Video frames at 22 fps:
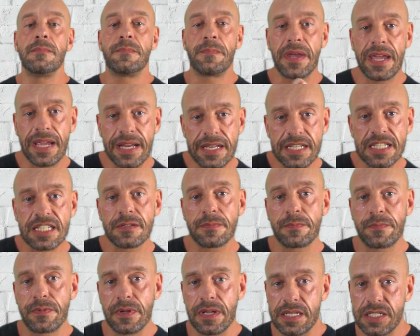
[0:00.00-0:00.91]
beans,
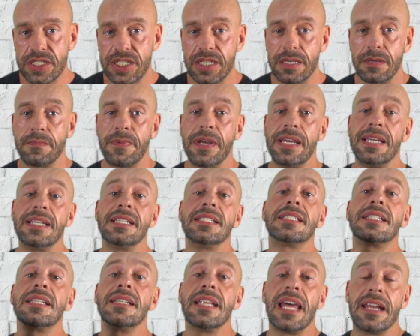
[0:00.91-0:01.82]
split
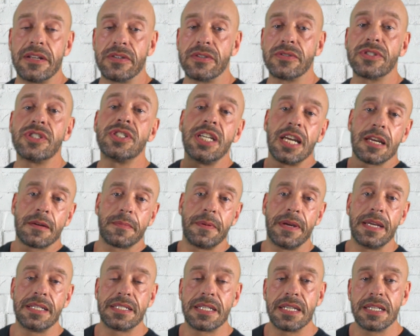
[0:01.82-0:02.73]
chickpeas, lentils,
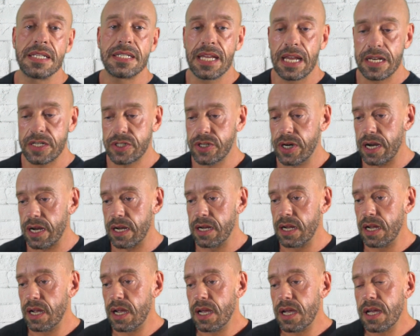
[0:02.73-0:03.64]
chickpeas, etc.
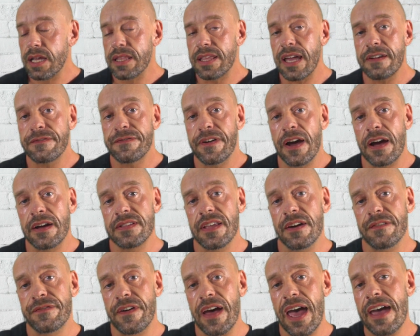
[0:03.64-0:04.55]
They found
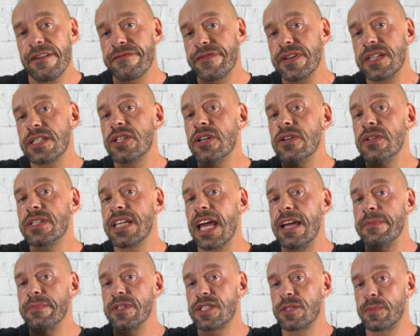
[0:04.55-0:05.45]
that for every 2
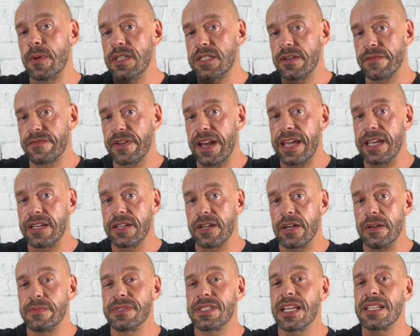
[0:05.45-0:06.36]
tablespoons of
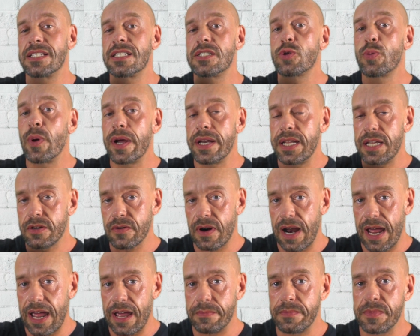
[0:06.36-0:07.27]
legumes, that's 20
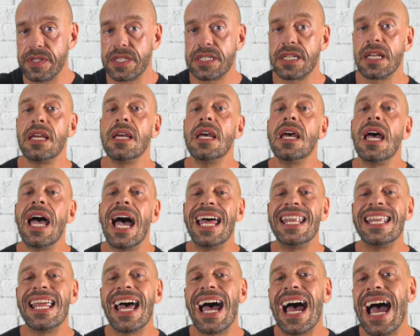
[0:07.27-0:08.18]
grams,
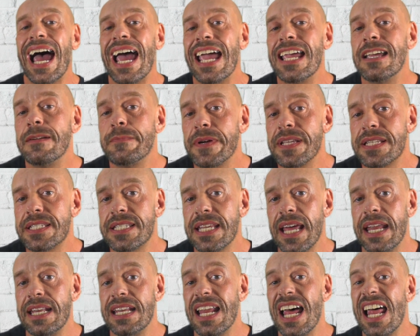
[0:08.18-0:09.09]
and
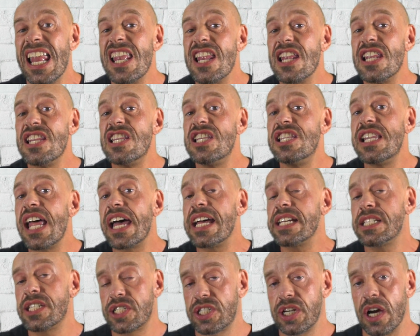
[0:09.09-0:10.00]
8%
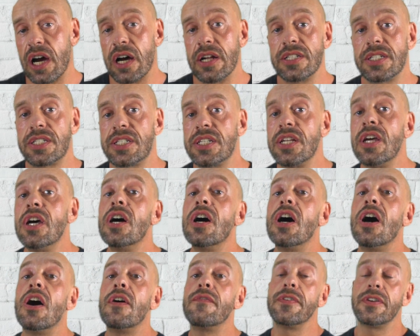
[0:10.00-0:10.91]
less chance
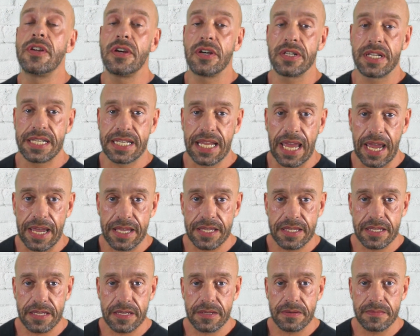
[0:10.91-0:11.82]
of an early
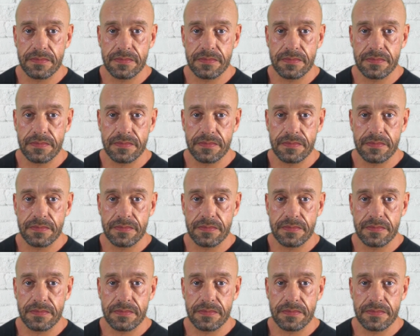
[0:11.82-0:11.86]
death.